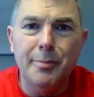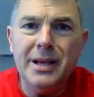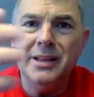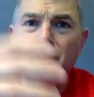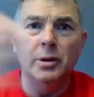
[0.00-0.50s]

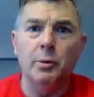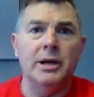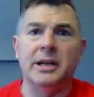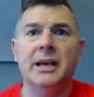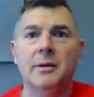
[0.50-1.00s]
And B, the
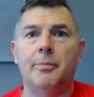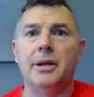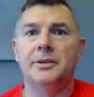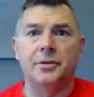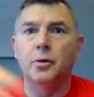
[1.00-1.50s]
only way to get a
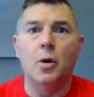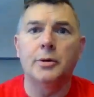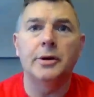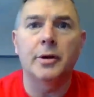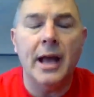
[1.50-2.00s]
bid is to
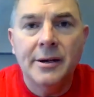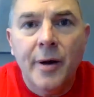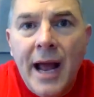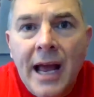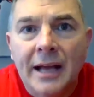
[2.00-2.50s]
lower your,
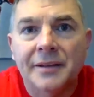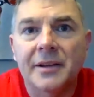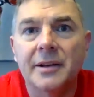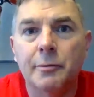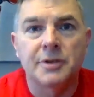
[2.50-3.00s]
your
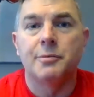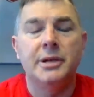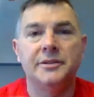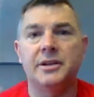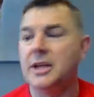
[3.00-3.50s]
ask, which
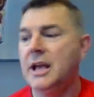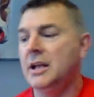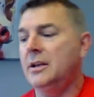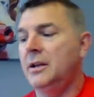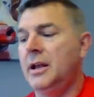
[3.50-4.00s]
means,
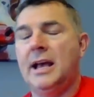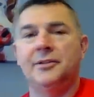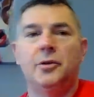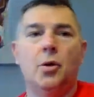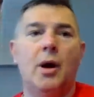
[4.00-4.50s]
again,
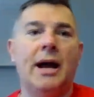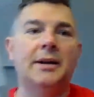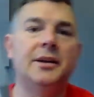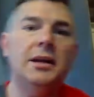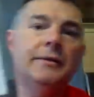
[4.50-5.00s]
has no
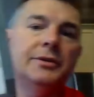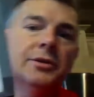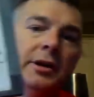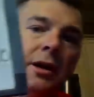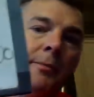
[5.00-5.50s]
idea if it's
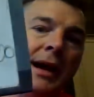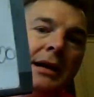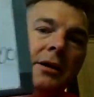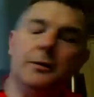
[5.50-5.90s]
going to come back at